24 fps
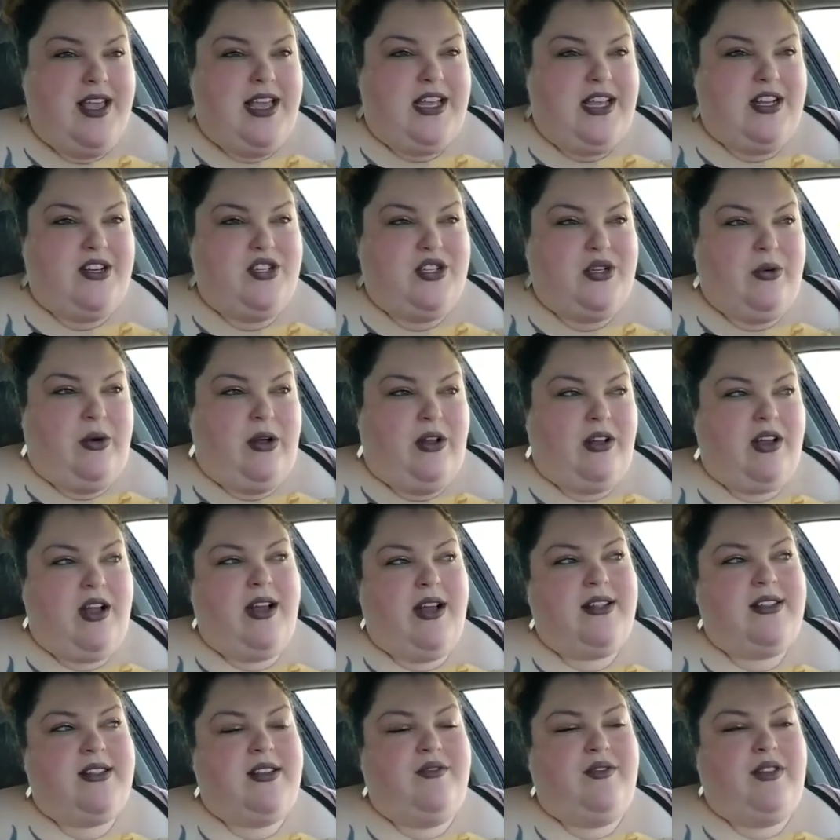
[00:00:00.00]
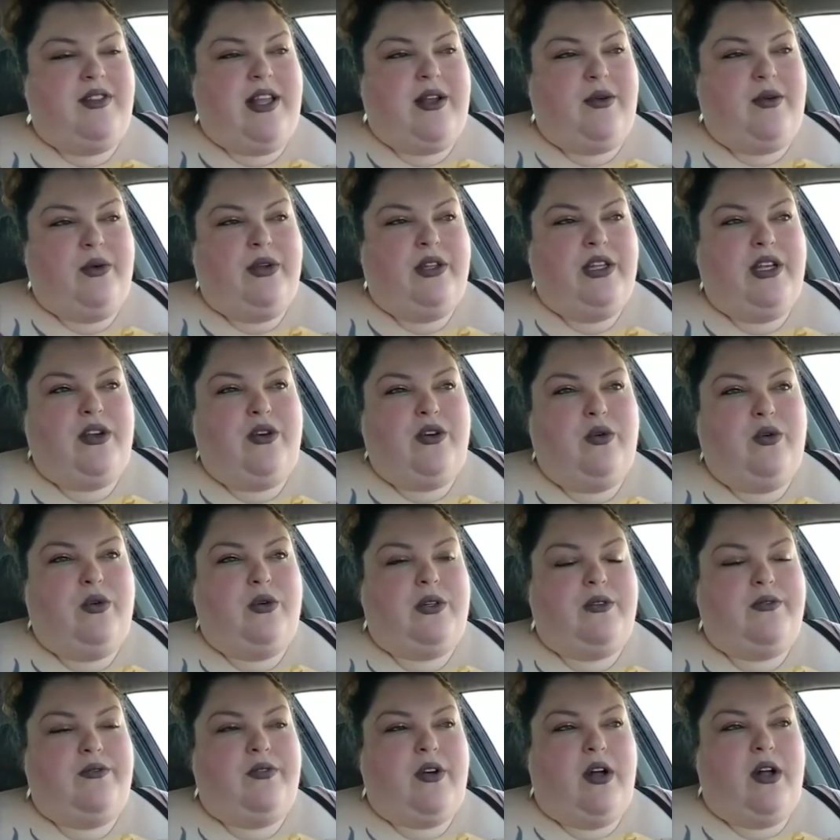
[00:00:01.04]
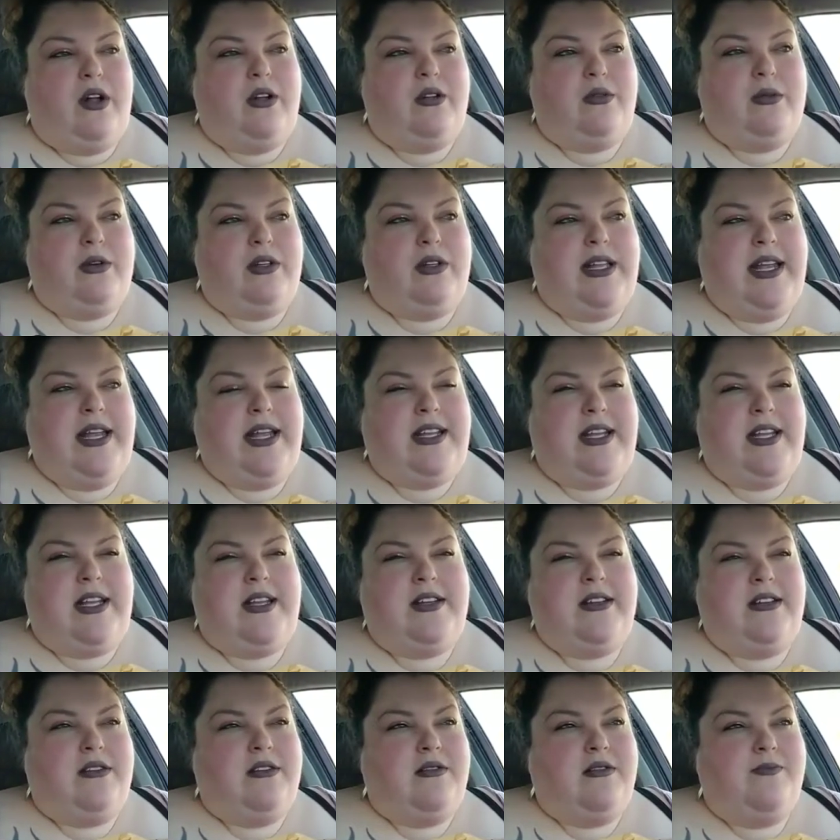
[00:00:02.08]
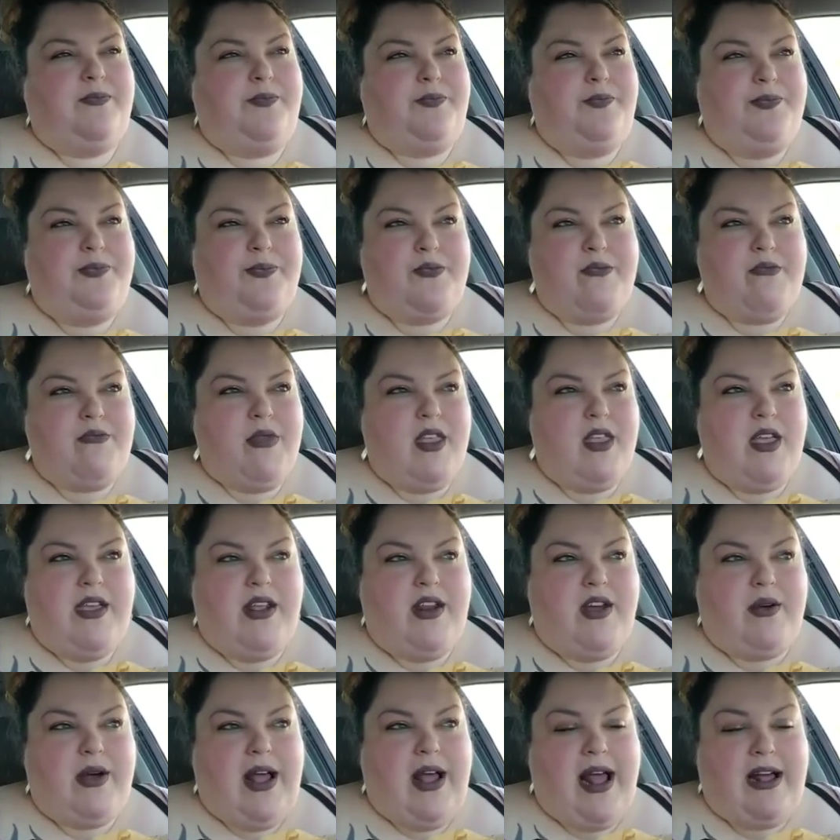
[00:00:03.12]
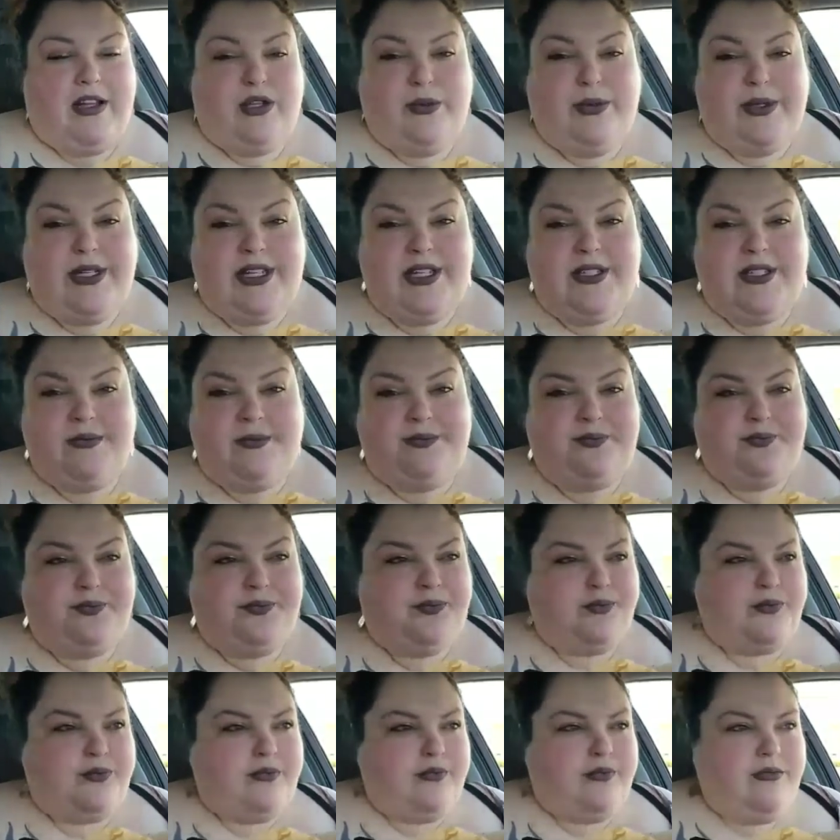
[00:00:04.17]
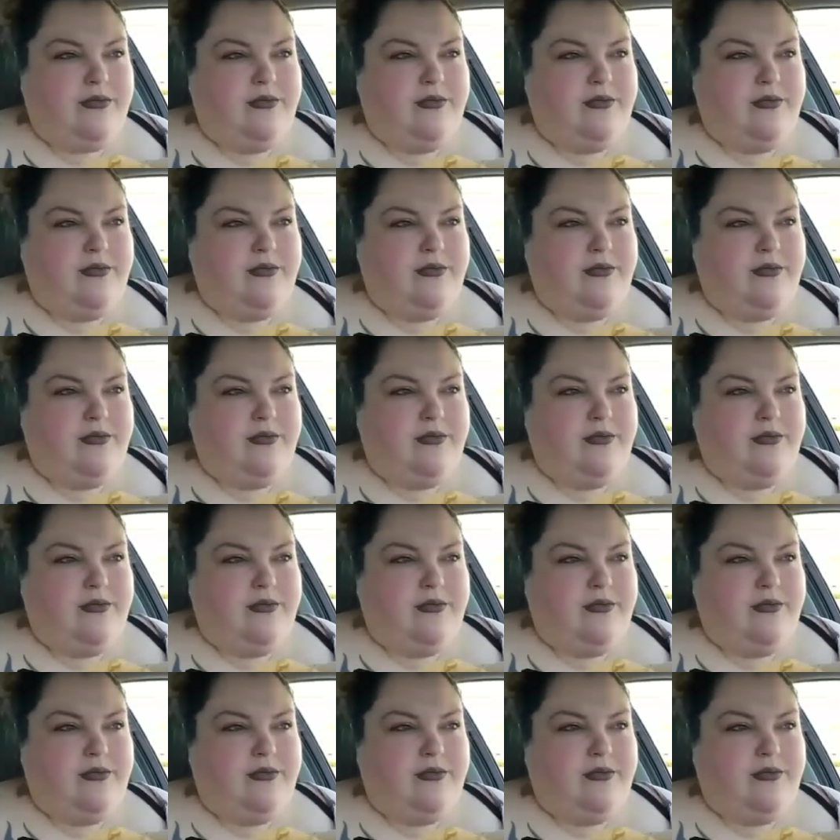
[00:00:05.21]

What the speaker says: and do all kinds of like really cool fall related and, you know, Halloween